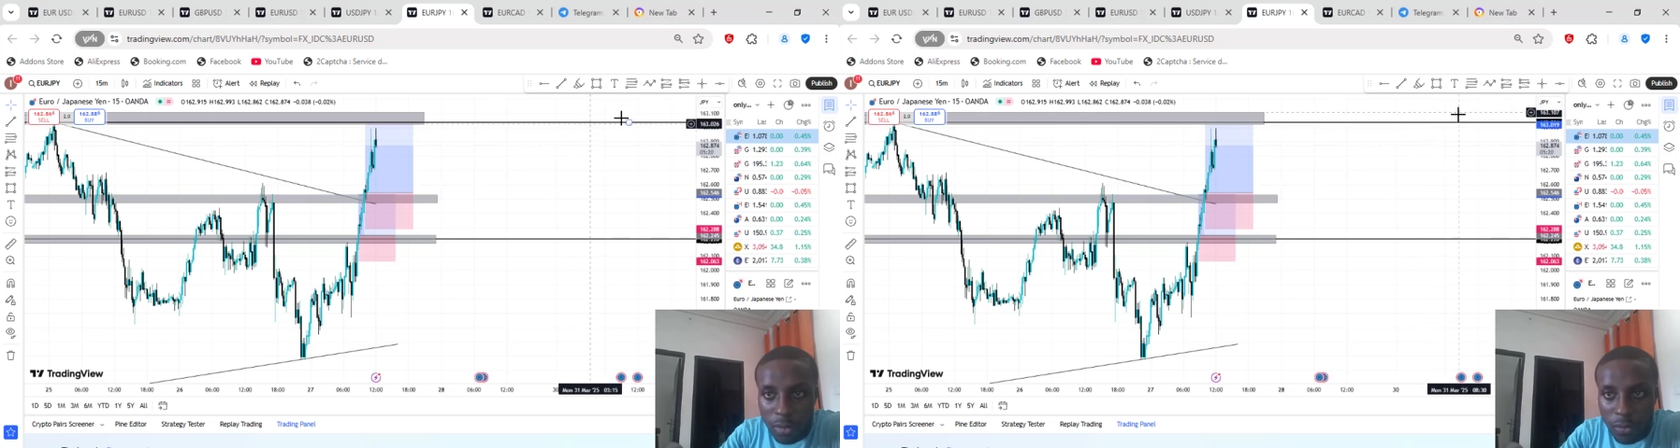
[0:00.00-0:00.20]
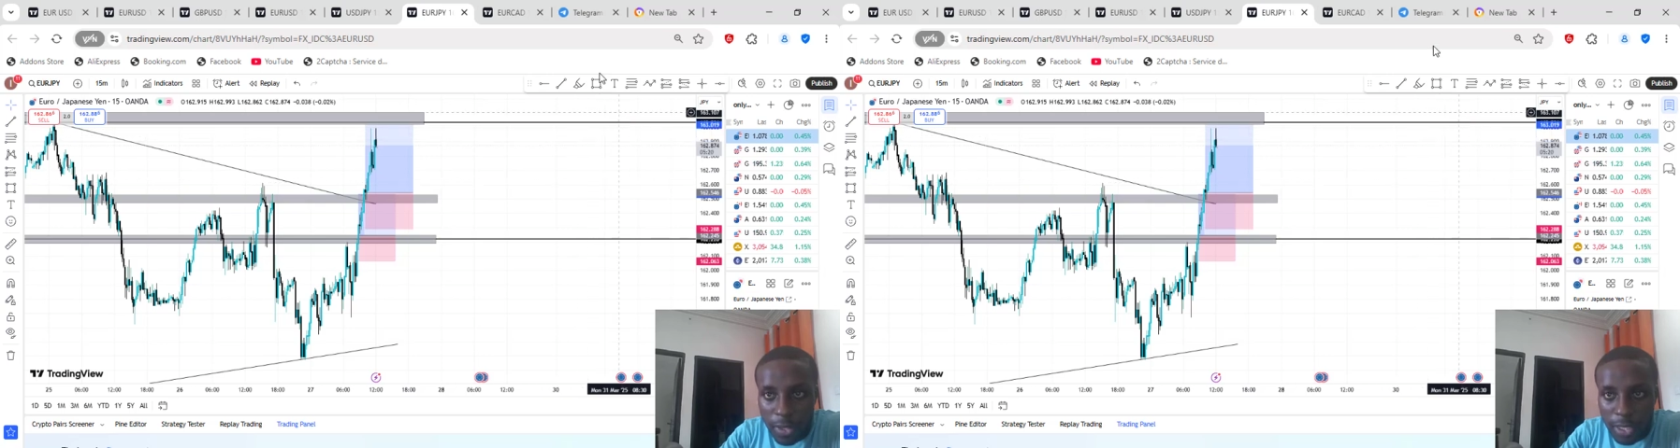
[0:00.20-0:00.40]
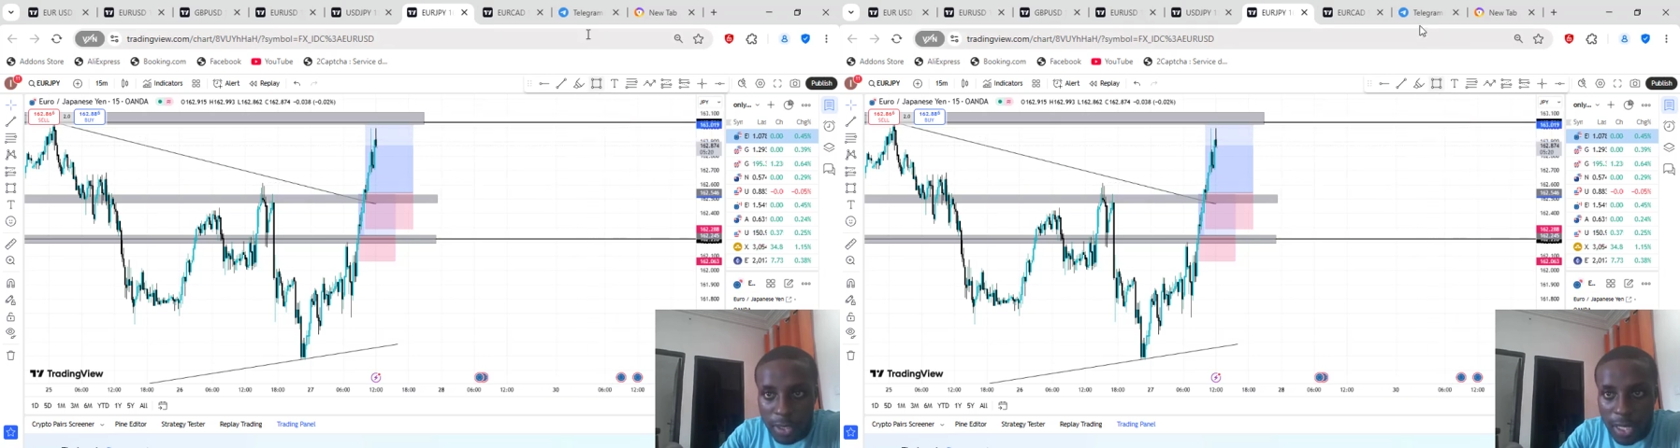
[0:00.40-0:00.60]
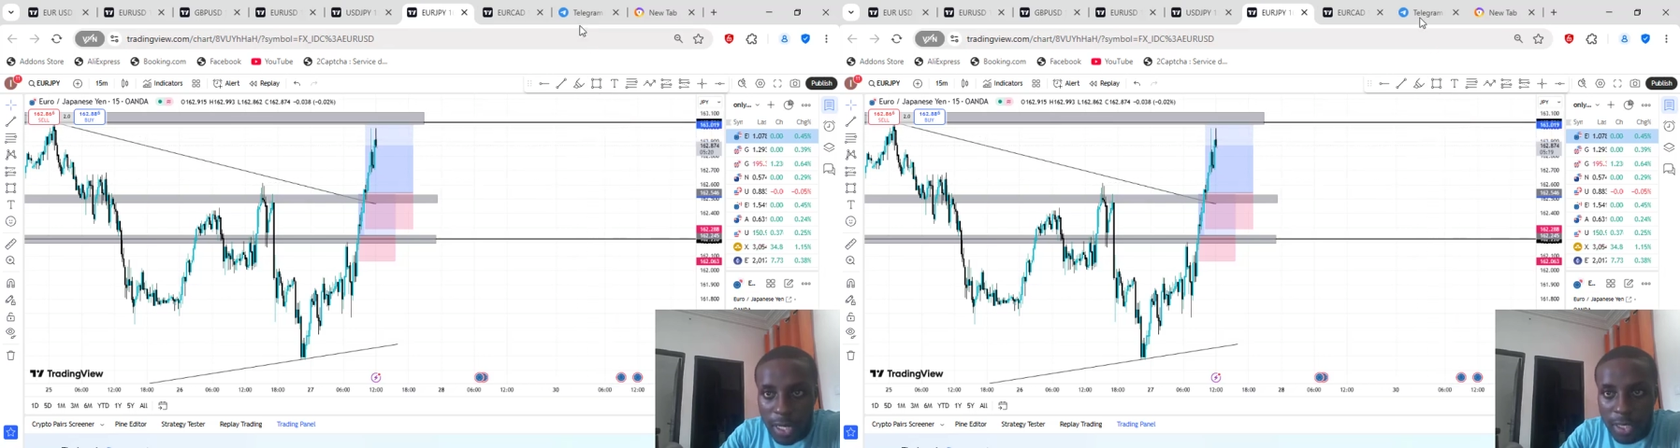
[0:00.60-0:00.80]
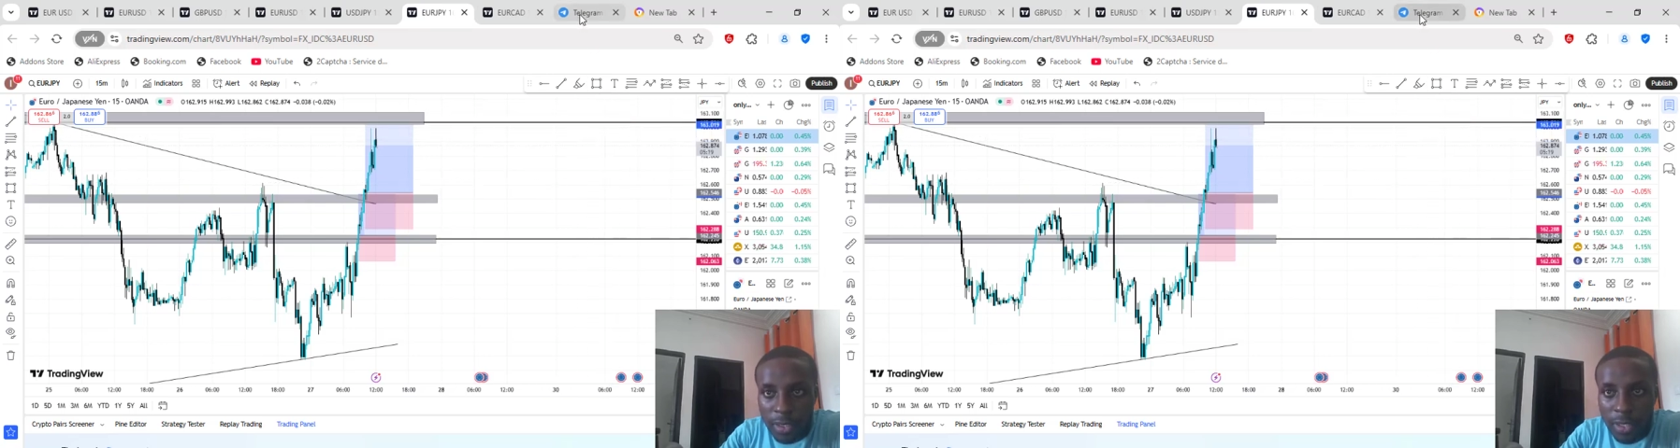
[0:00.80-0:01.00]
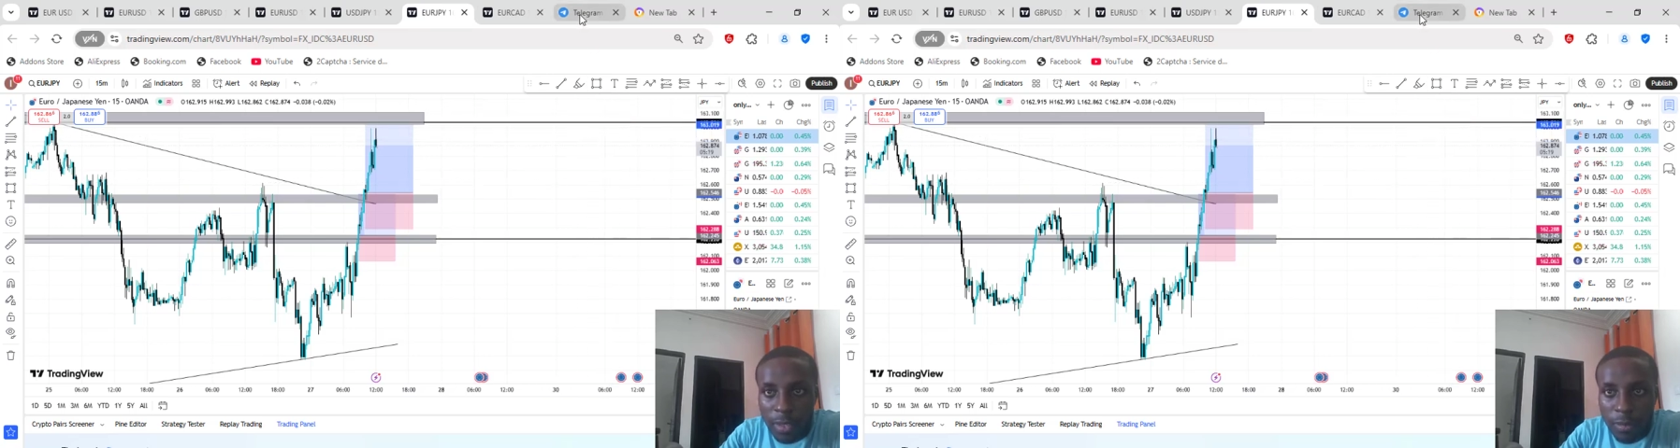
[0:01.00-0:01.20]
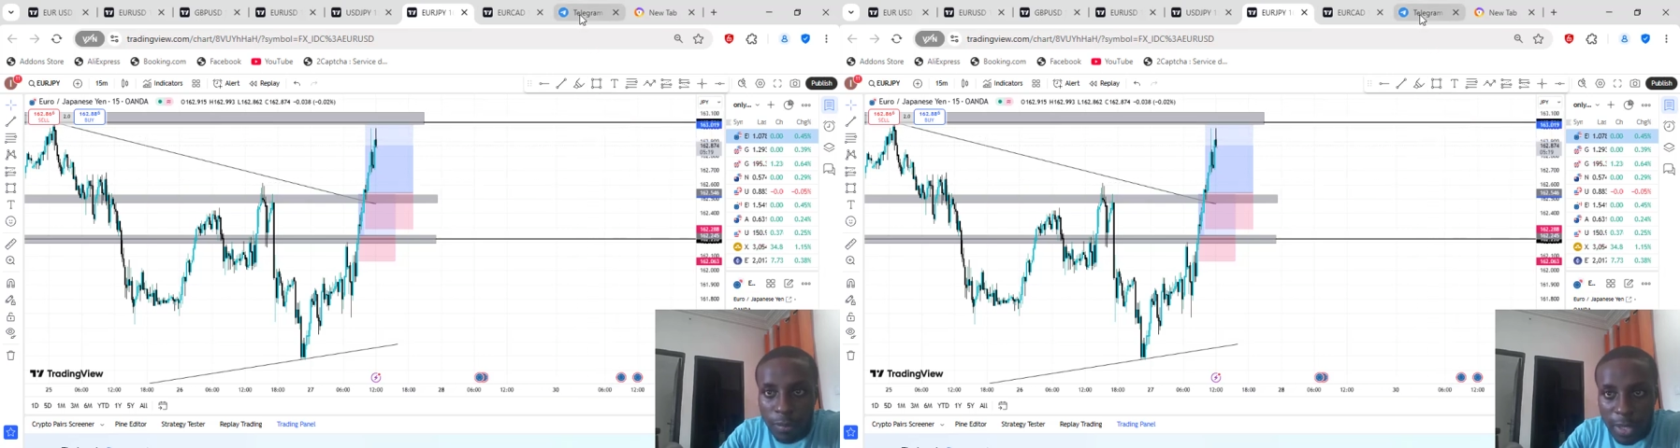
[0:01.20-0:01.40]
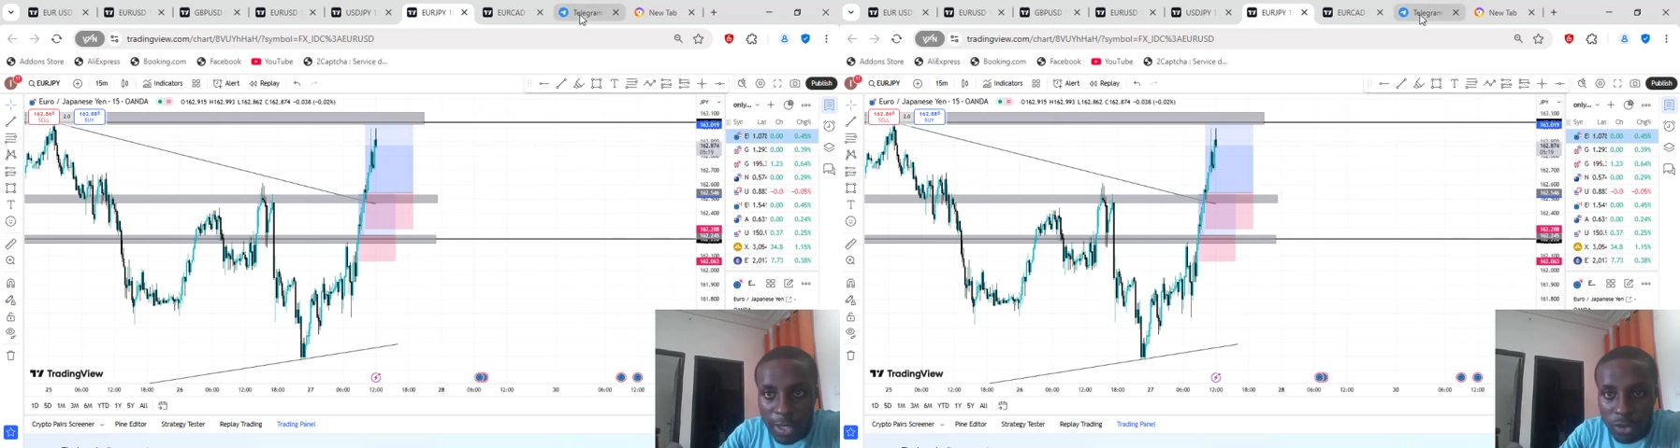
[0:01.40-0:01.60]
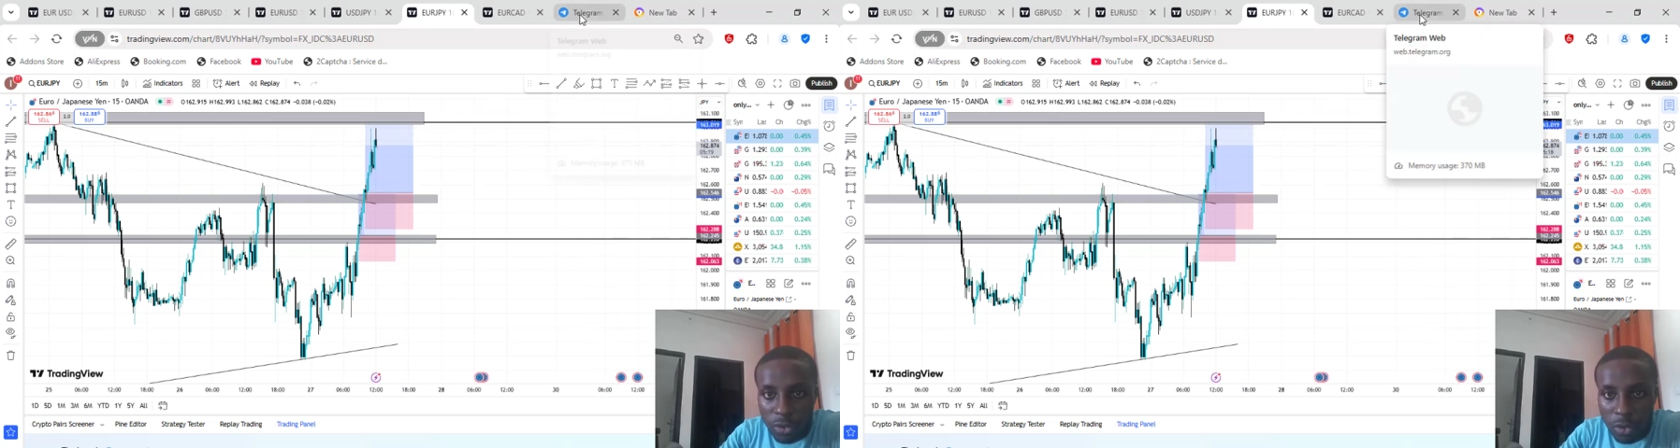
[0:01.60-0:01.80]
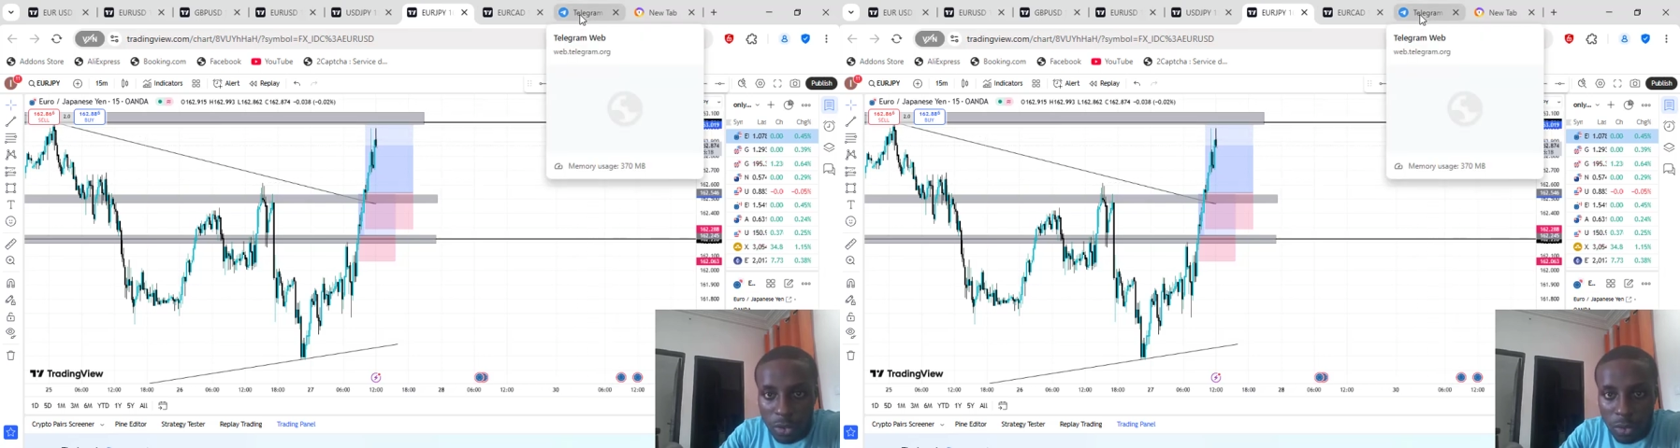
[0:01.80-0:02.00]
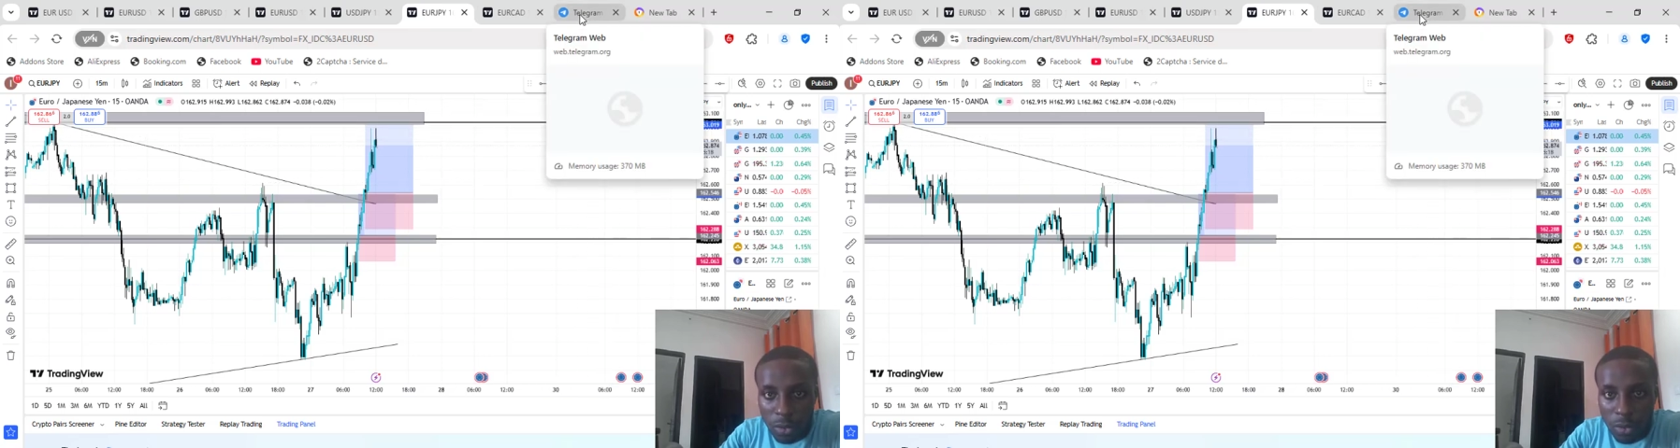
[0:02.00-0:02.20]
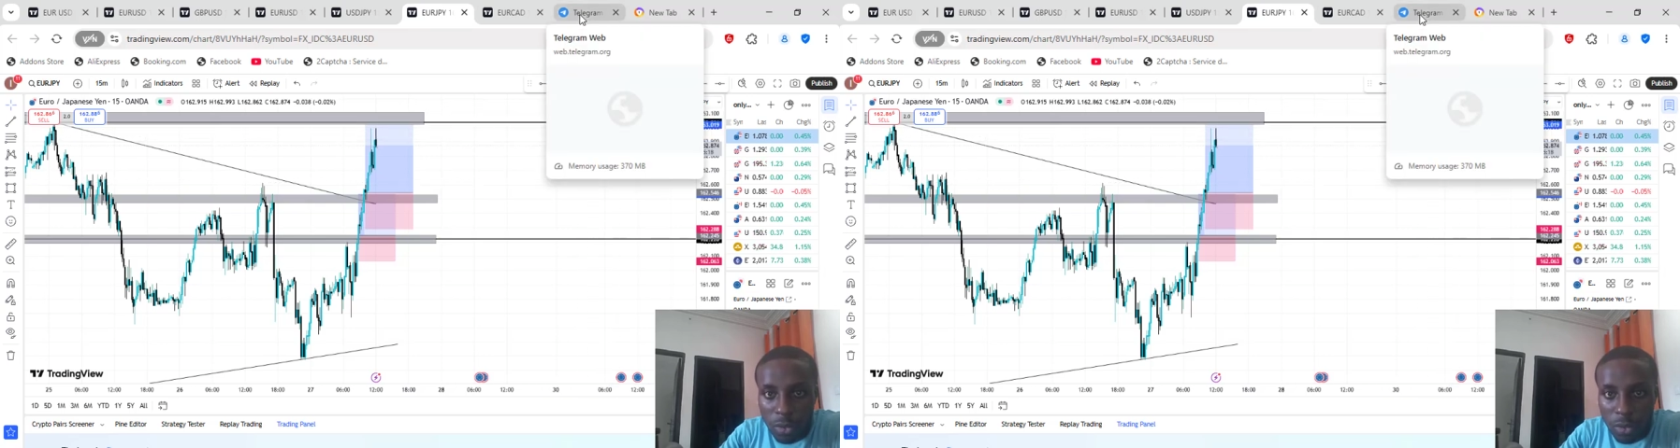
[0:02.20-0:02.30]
right, and market structure.